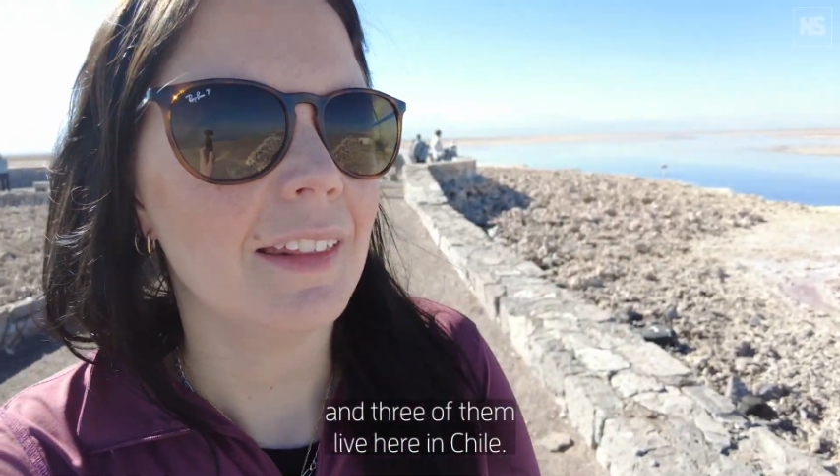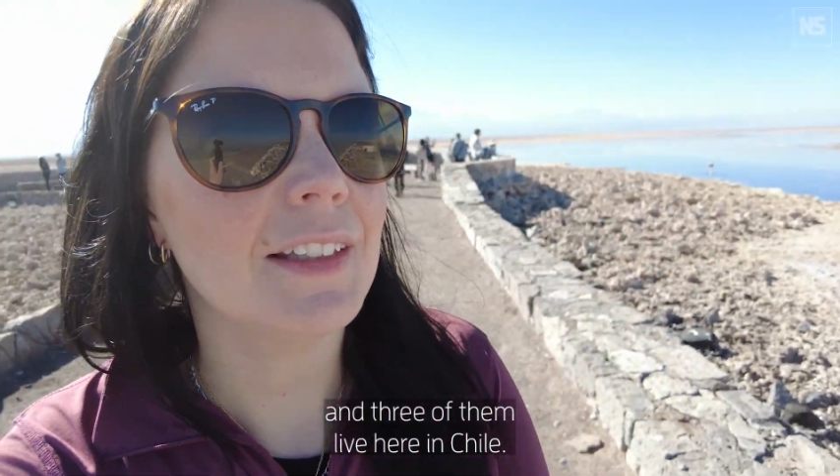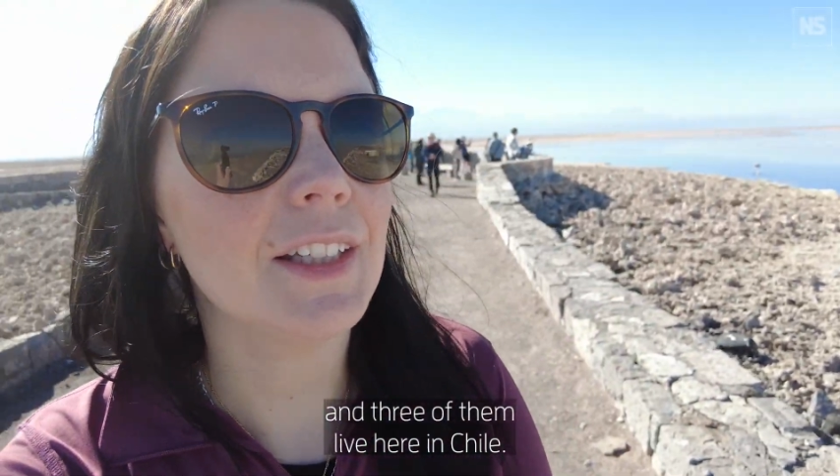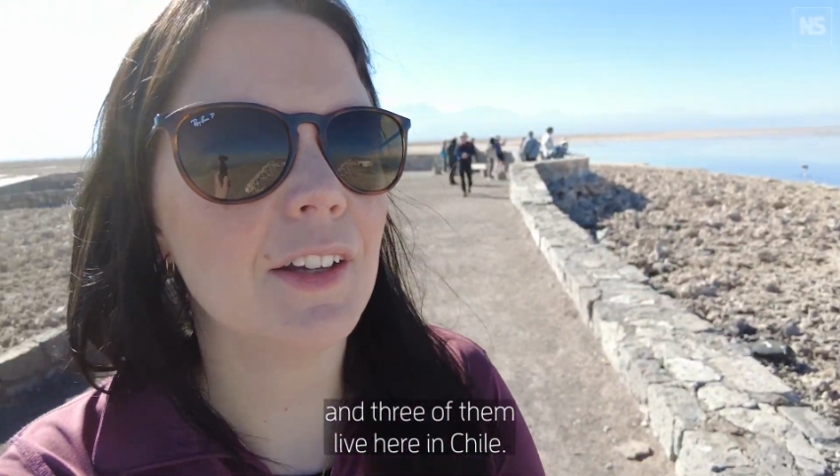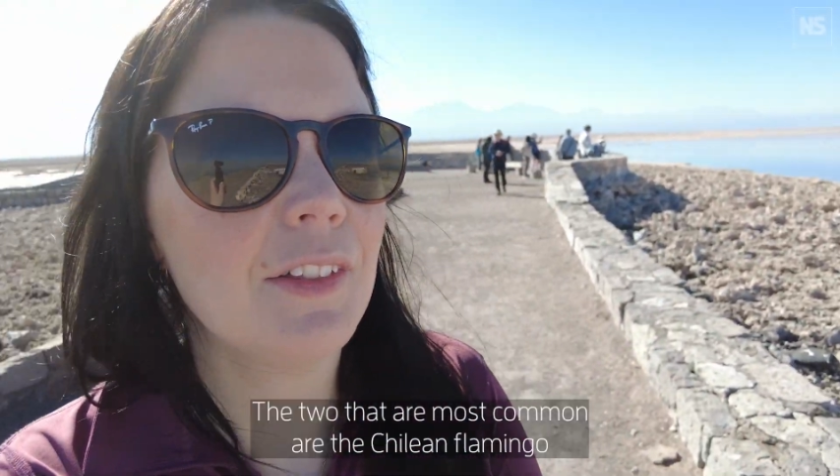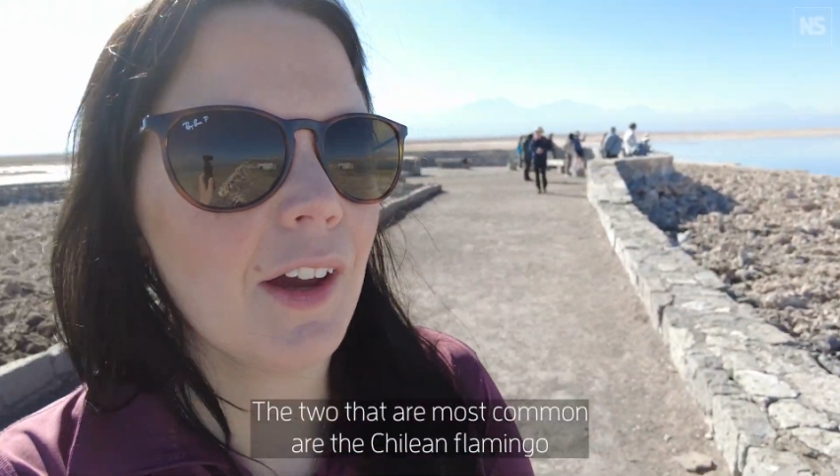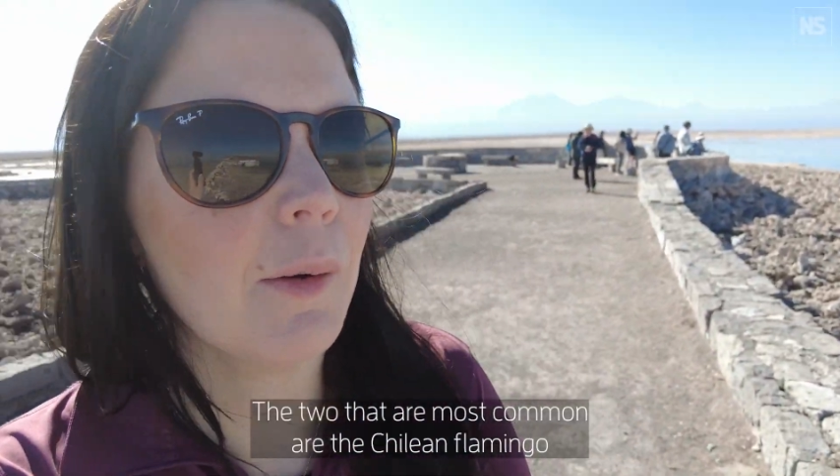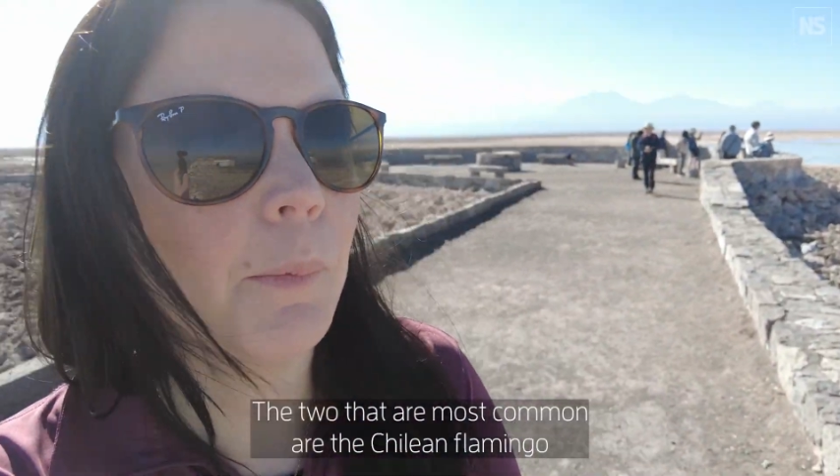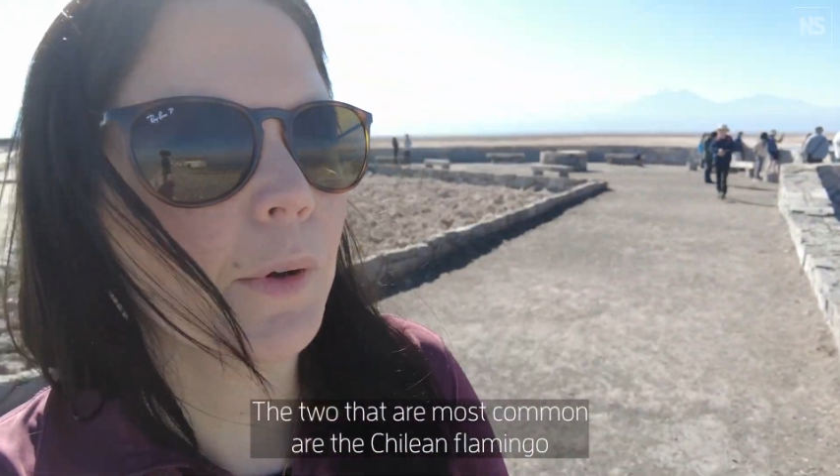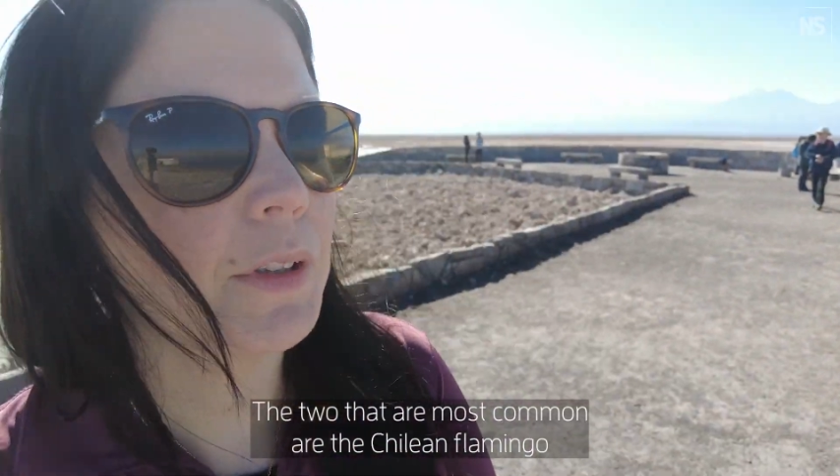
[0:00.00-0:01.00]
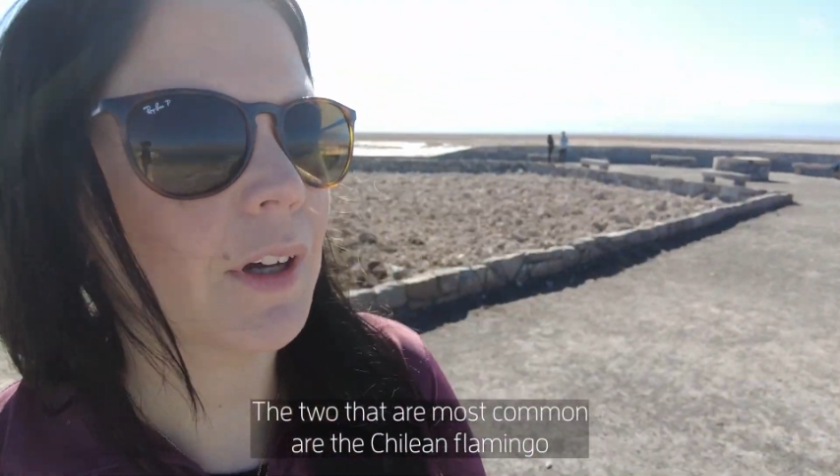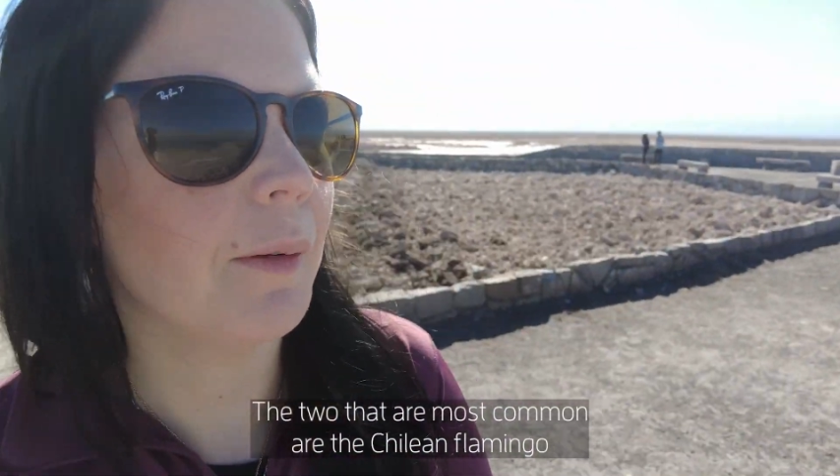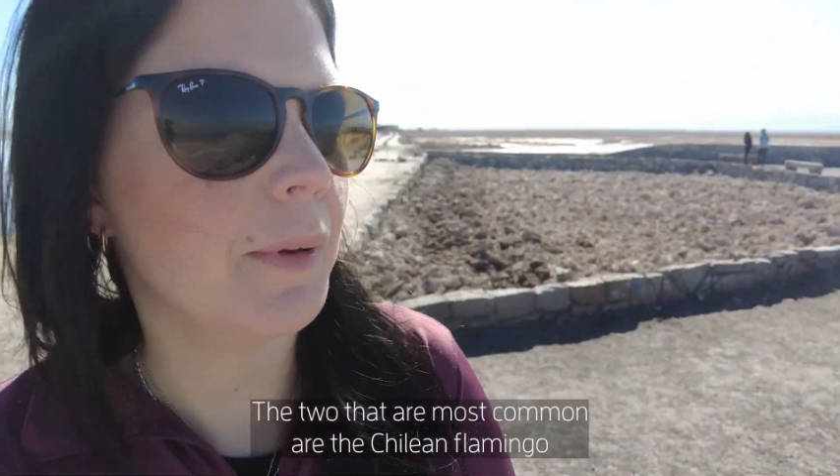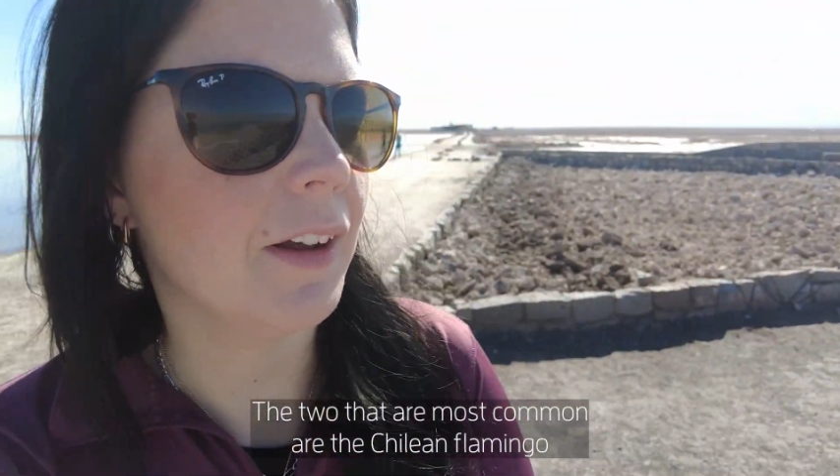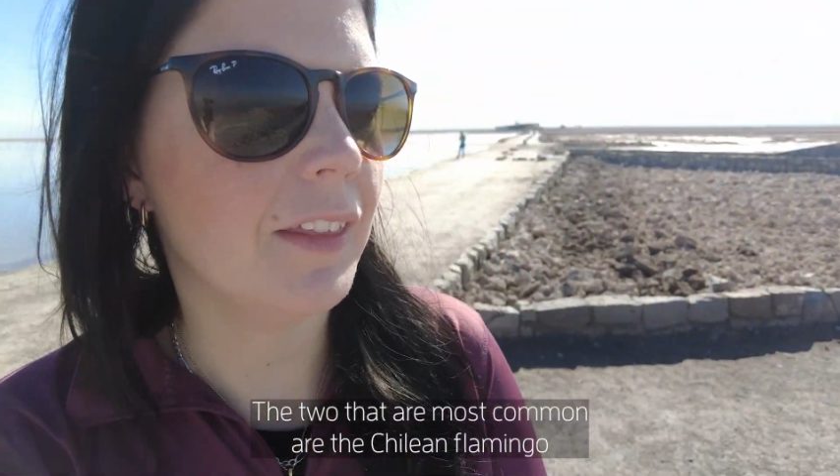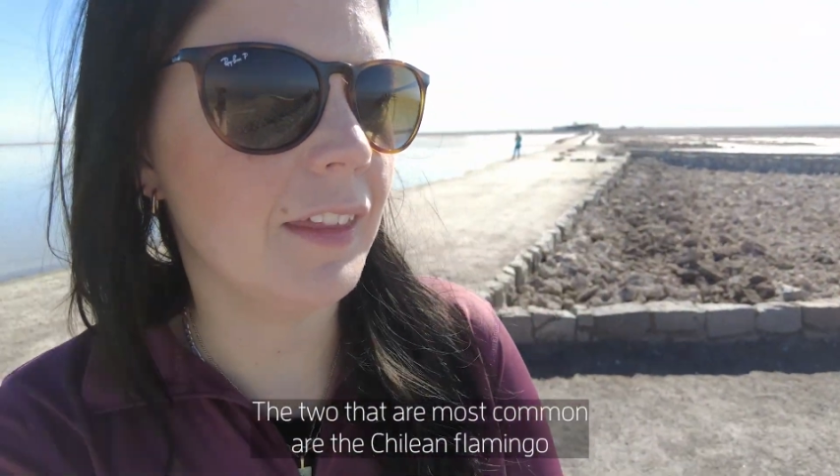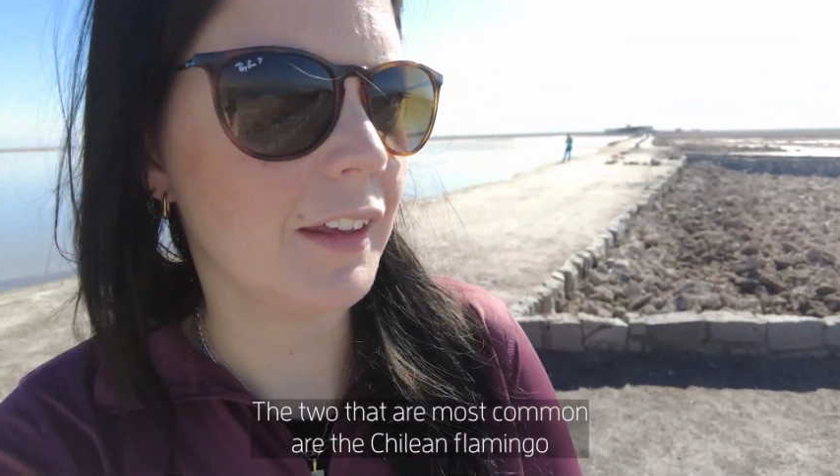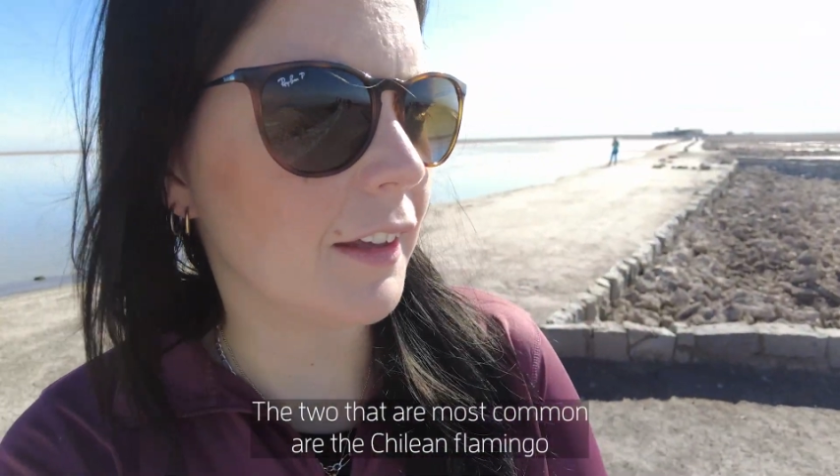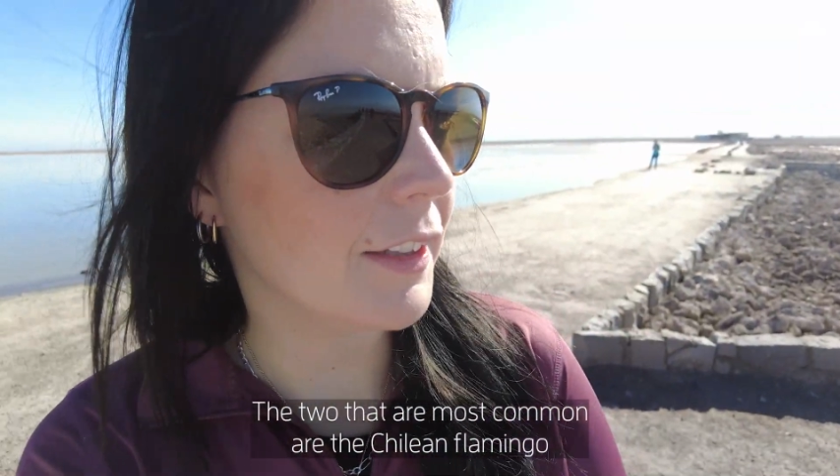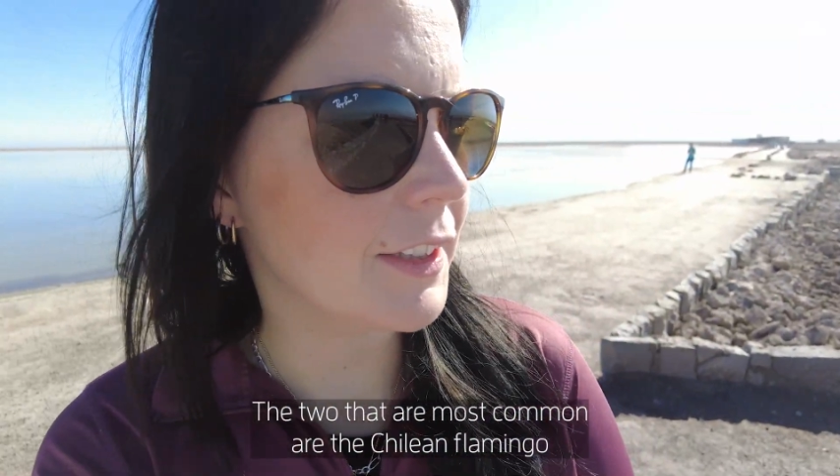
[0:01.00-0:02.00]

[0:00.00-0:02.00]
The two that are most common are the